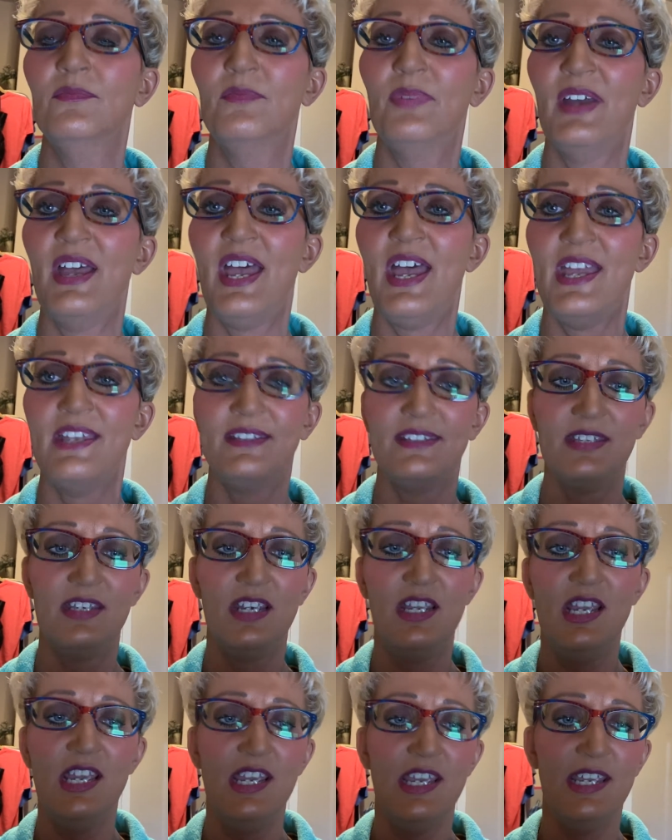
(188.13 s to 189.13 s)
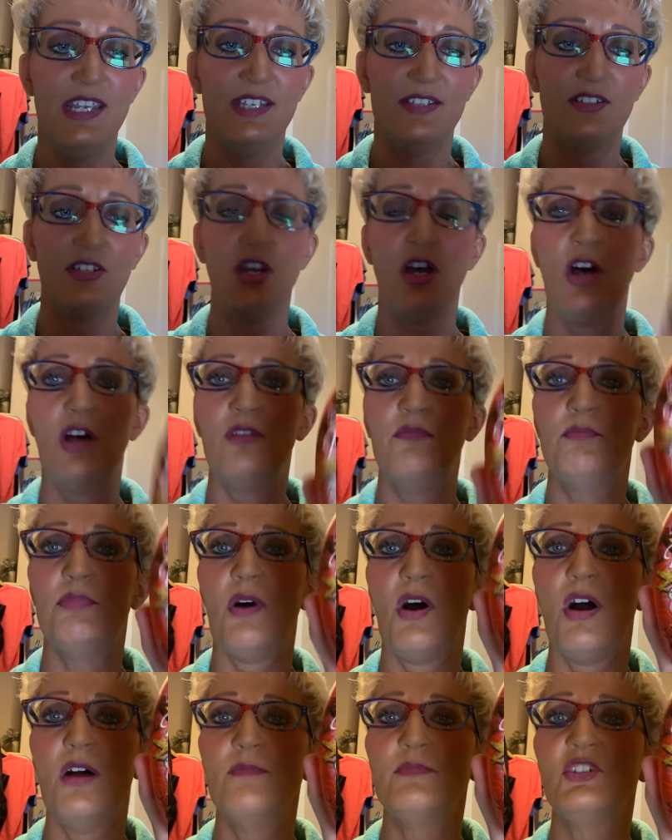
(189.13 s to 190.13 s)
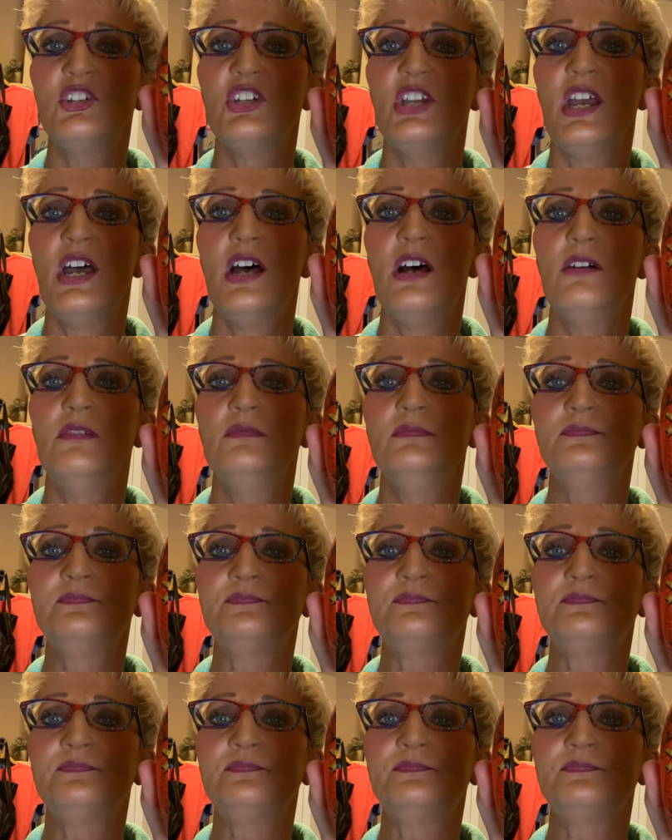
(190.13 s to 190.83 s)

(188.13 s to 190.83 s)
but it's called Bombshell.